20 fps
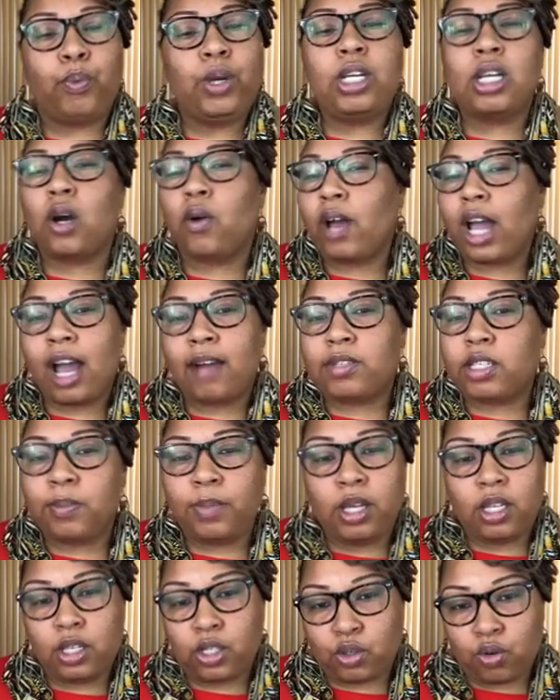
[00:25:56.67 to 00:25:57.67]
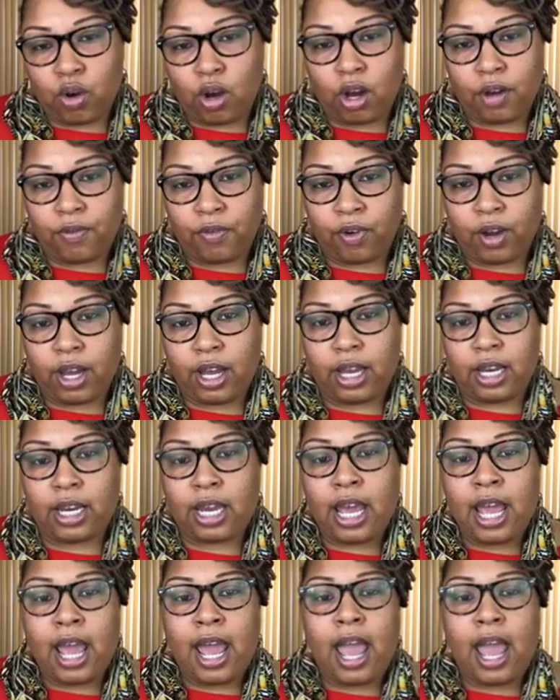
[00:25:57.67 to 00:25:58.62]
we don't have to be the strong friend,